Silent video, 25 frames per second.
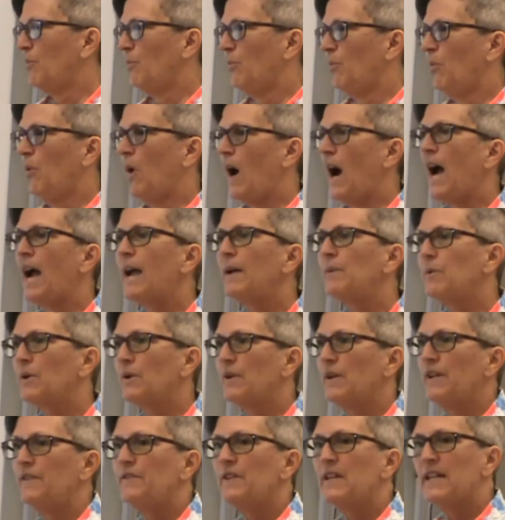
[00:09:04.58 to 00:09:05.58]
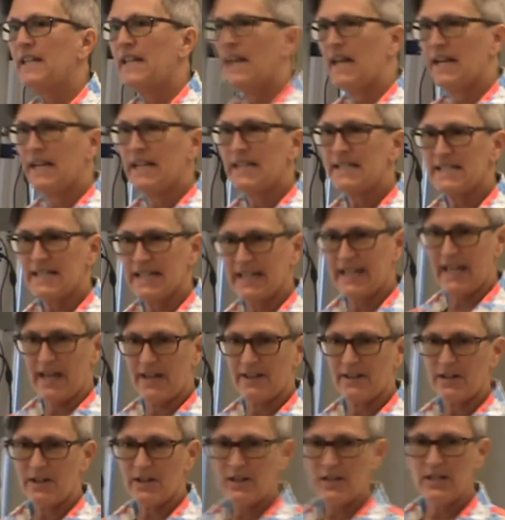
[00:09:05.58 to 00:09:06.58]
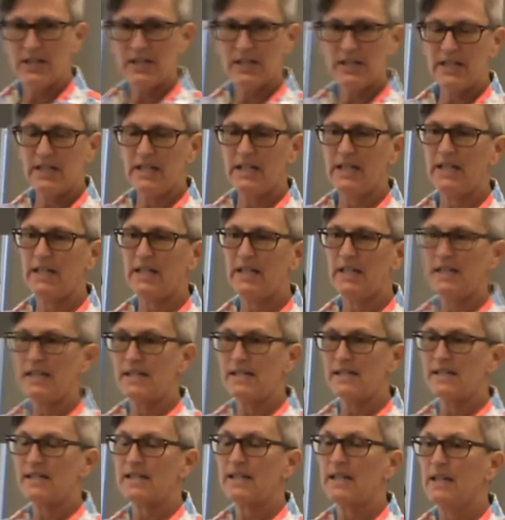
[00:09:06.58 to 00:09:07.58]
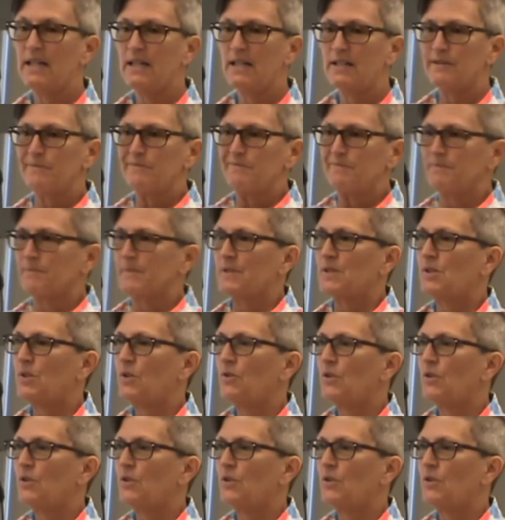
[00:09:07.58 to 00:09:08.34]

why we're even getting together is so